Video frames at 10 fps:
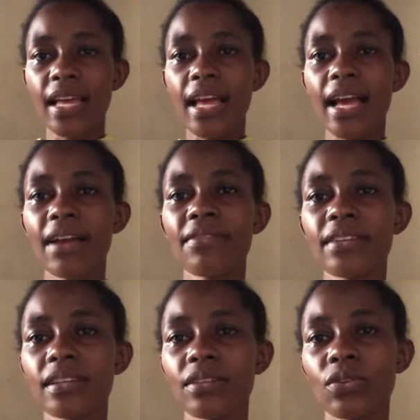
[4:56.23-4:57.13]

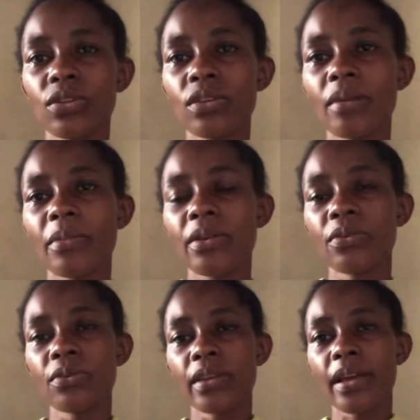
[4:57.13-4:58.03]
having
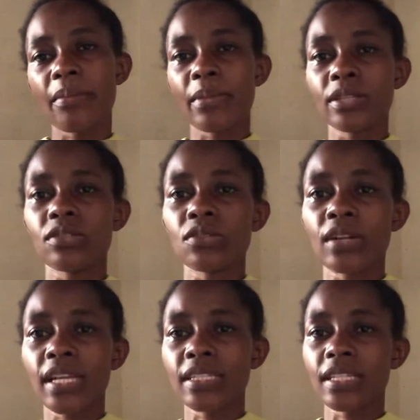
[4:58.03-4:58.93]
oligoamenorrhea,
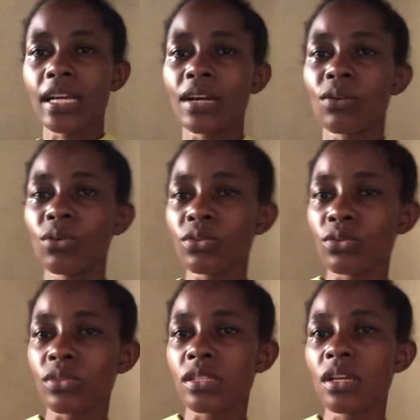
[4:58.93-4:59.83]
metrorrhagia, all
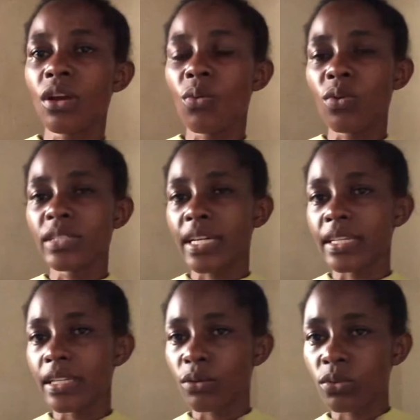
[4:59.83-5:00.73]
those. What are
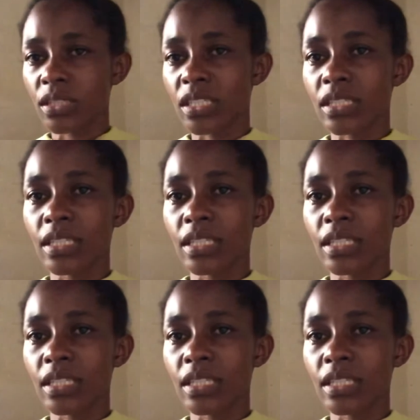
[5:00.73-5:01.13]
the causes?